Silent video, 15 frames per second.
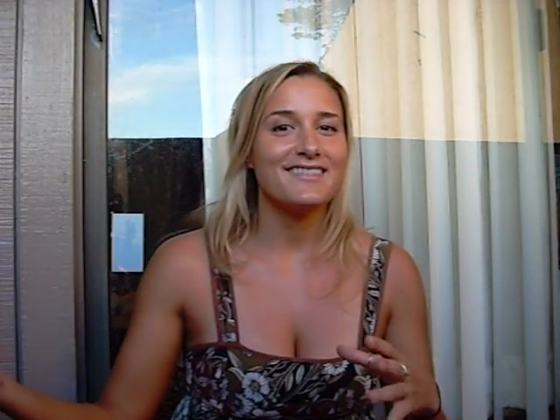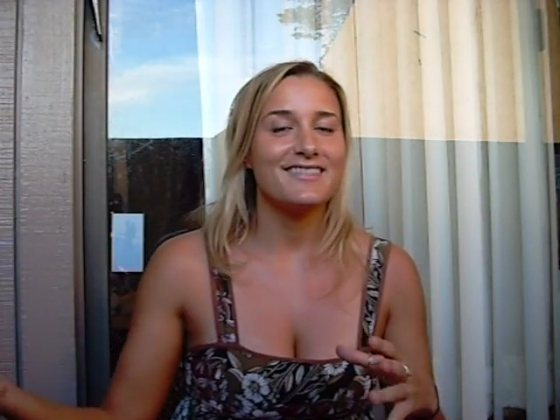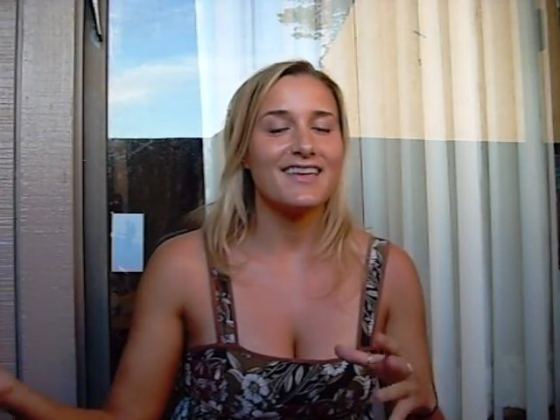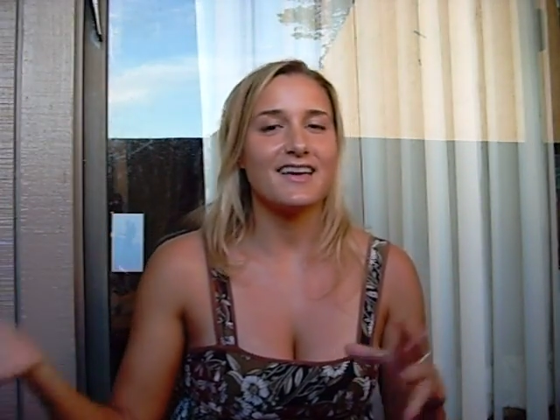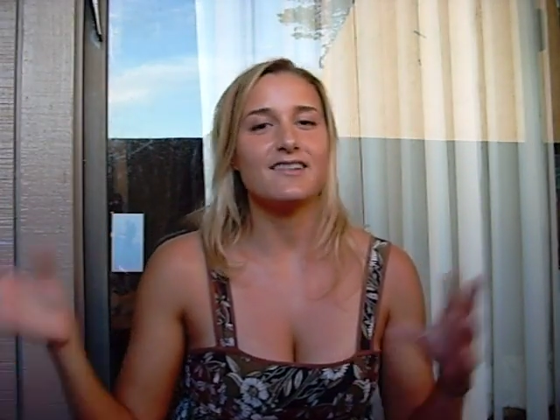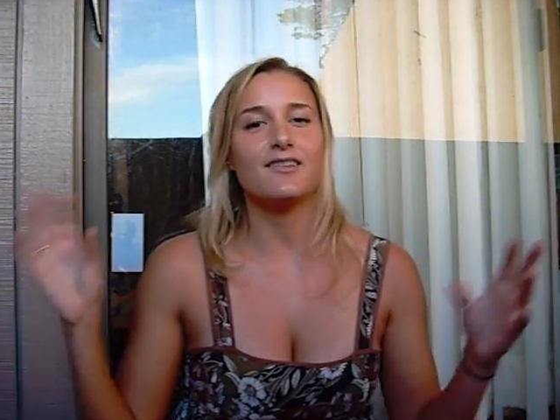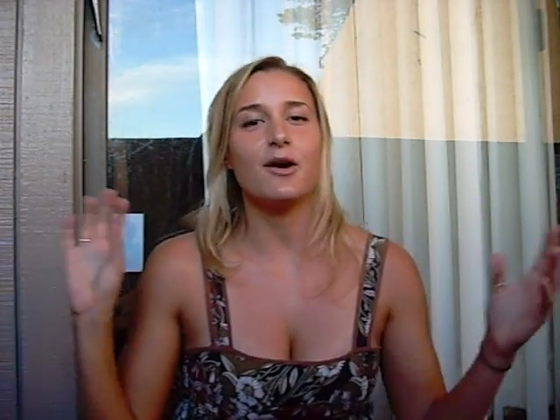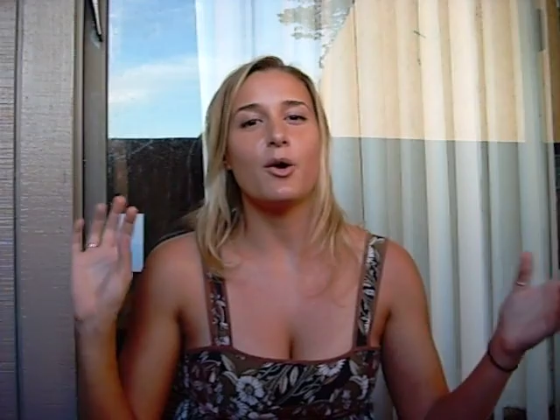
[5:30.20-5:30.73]

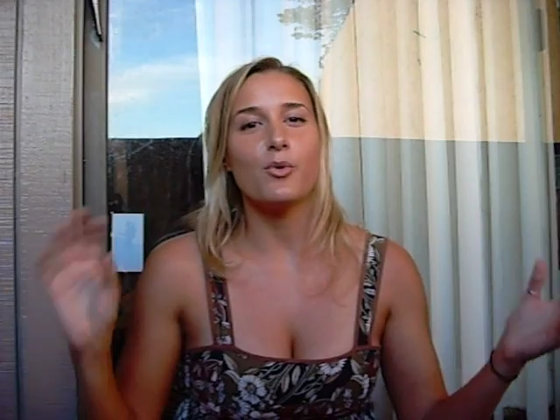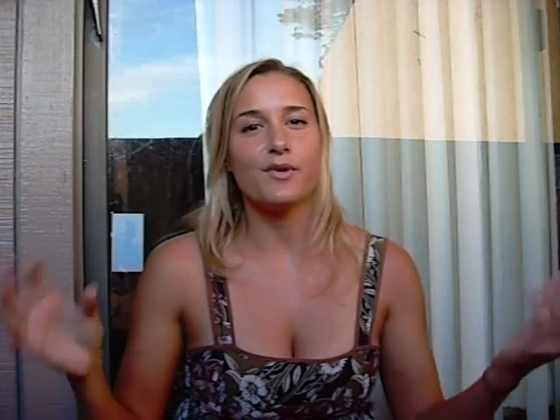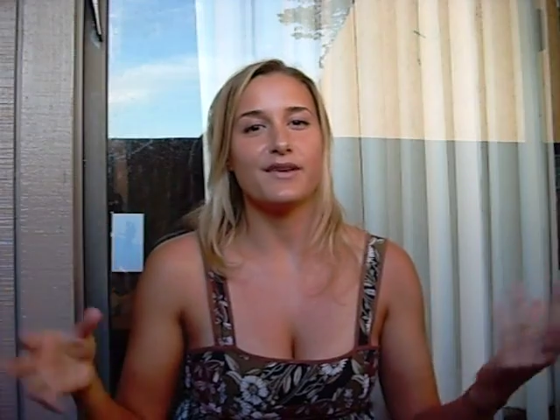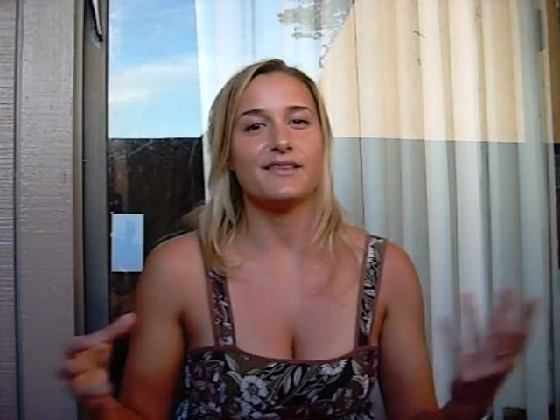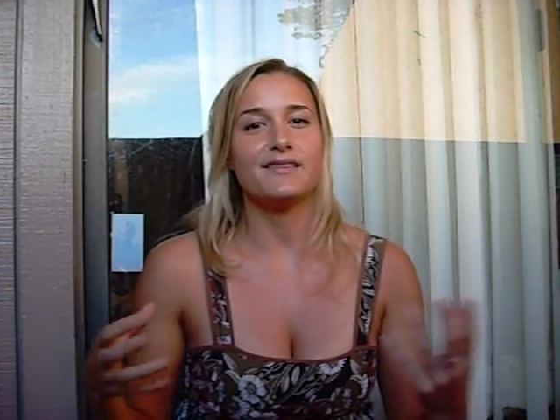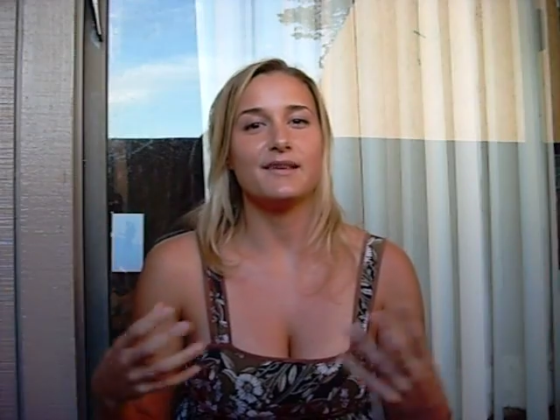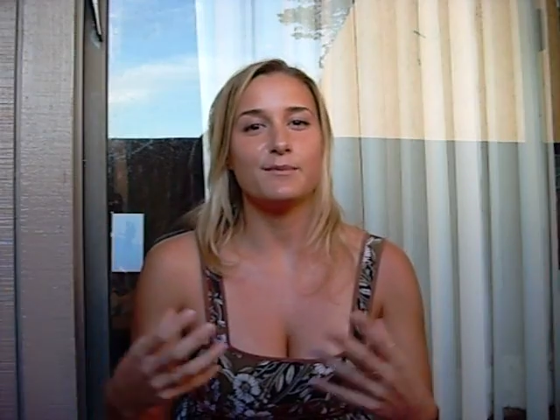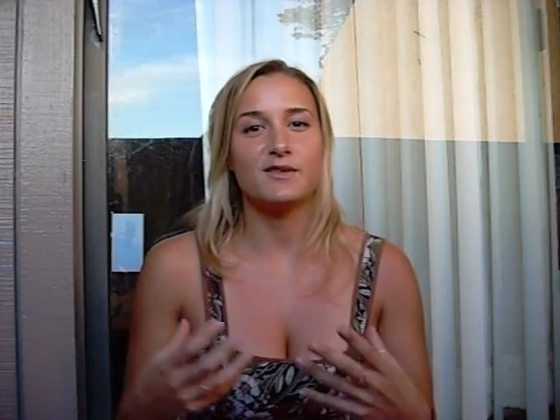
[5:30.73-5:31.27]
that always
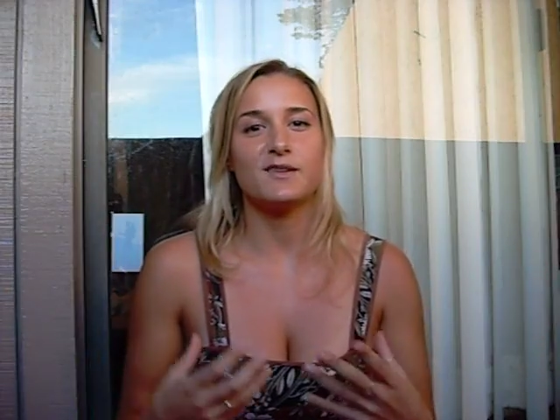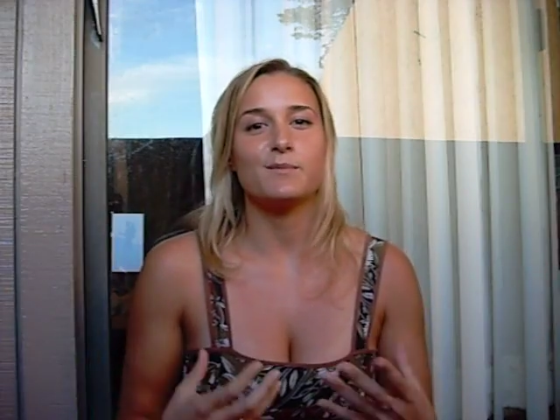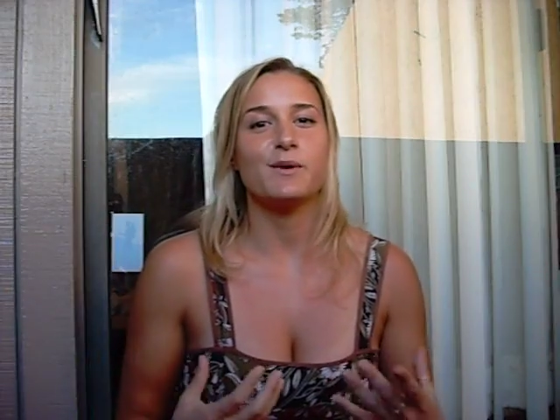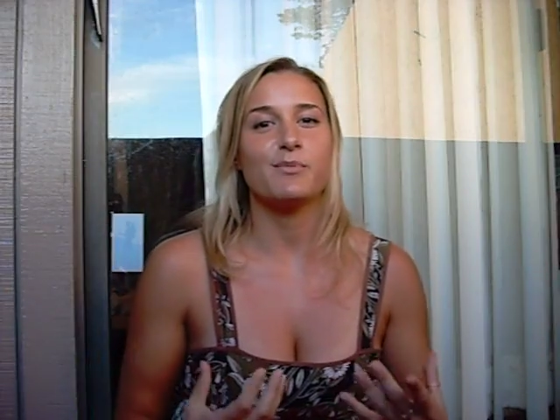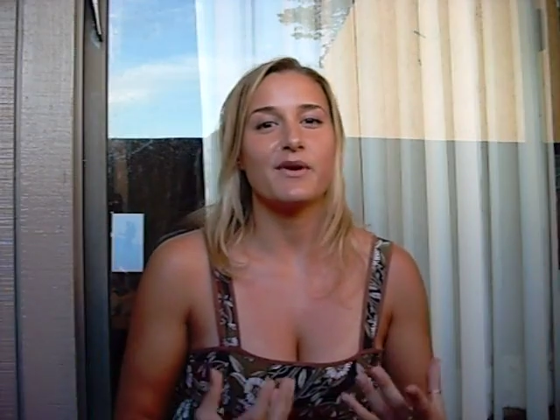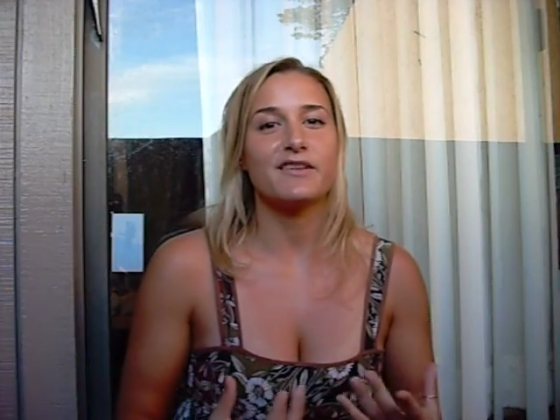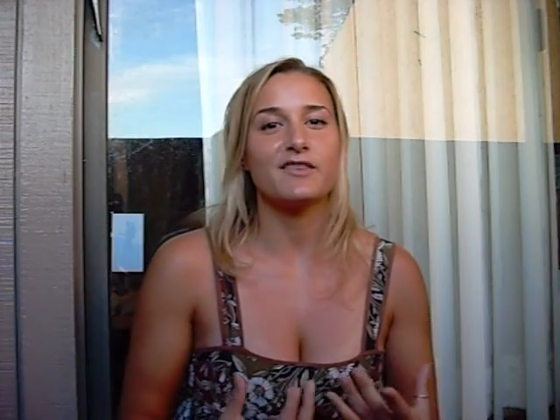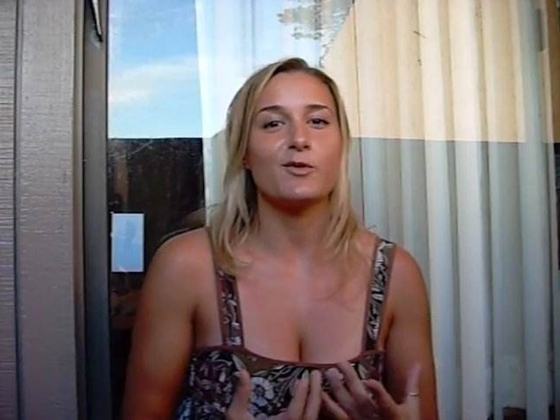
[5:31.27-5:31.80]
seems to be
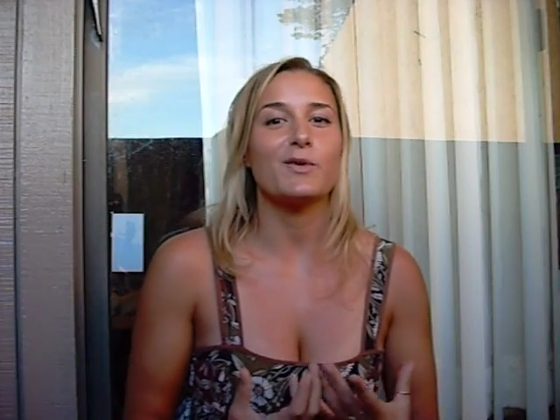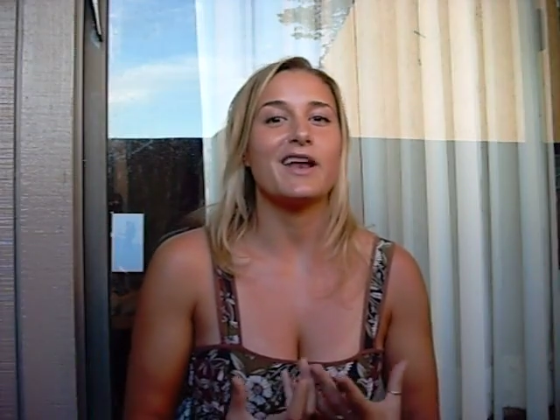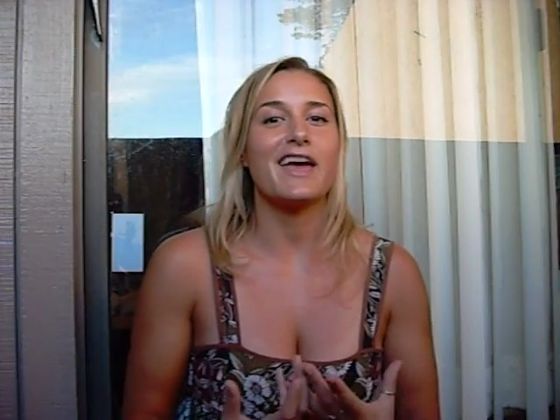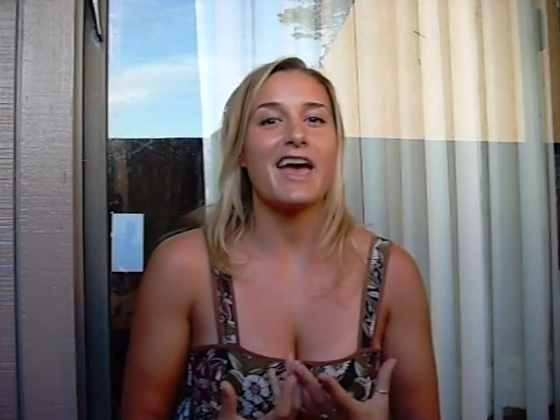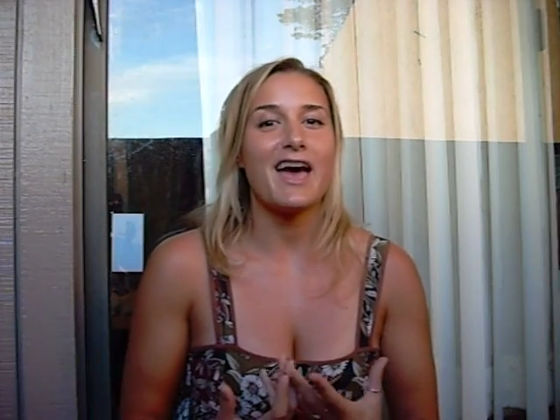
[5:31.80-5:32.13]
present when I